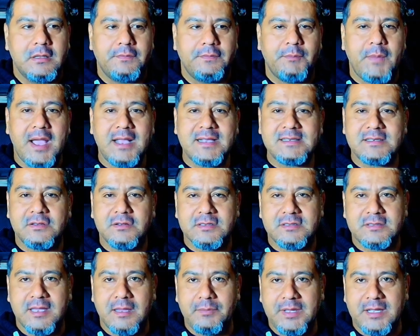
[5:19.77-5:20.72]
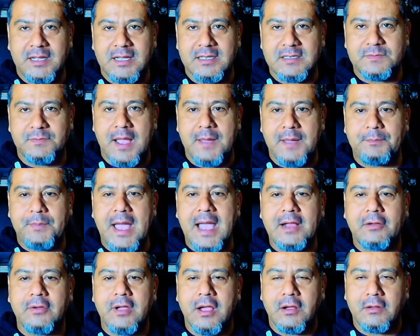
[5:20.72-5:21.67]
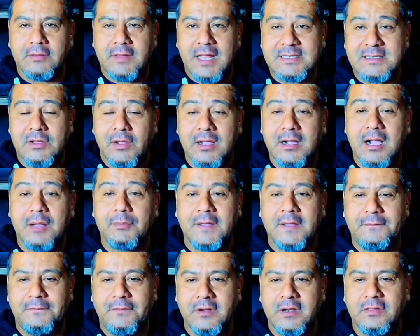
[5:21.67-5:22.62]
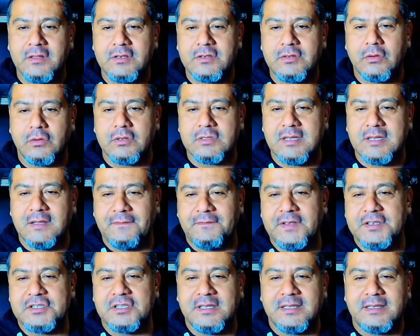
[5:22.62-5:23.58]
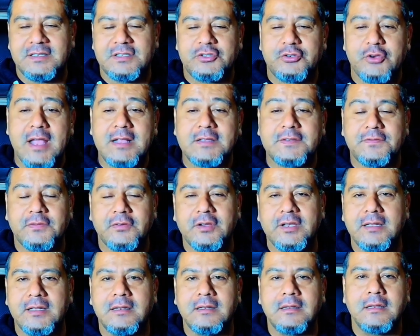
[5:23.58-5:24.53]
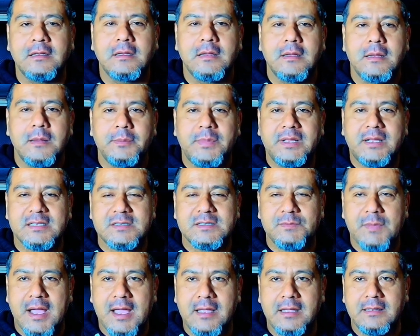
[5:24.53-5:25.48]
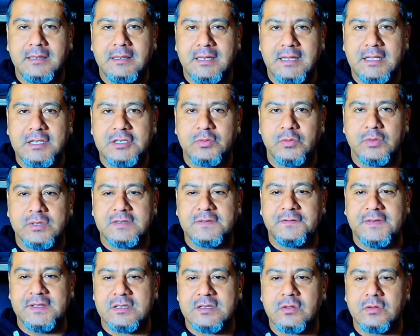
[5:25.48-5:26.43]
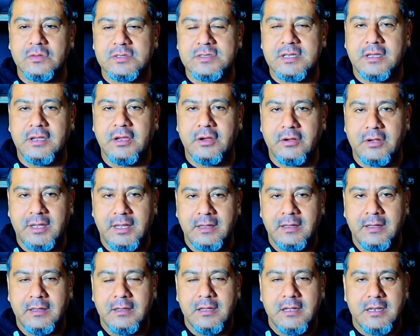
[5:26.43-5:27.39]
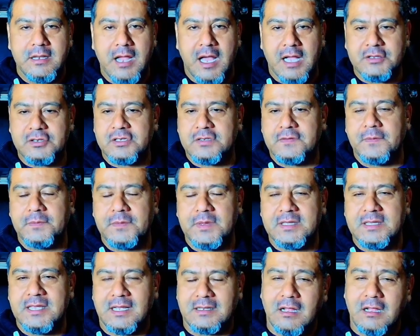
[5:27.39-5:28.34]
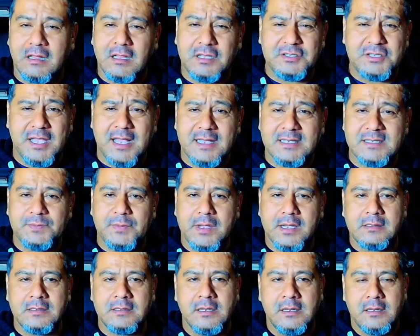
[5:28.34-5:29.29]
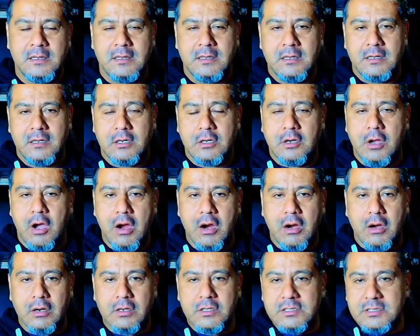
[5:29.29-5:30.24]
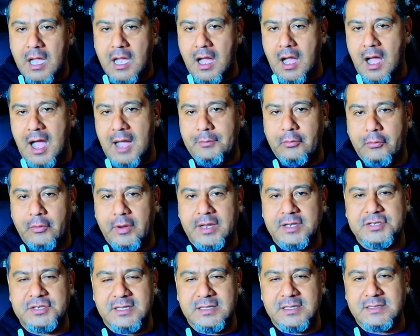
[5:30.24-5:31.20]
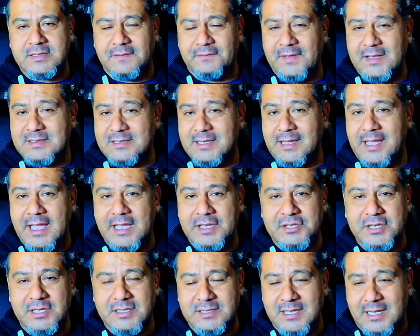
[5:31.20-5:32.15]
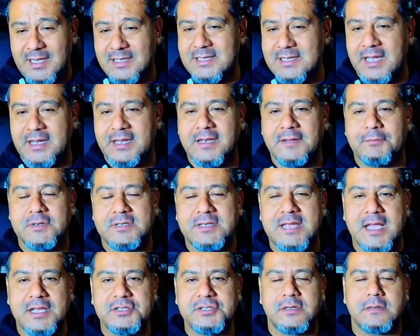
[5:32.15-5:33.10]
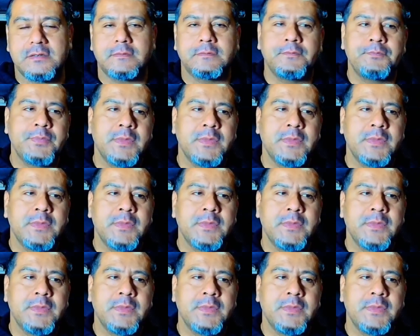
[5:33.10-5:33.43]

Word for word: My skill set, because my background, that's how I got my foot in the door to officially transfer in, because my niche was physical security, not just from the technology aspect, guards, operations, investigations, and executive protection.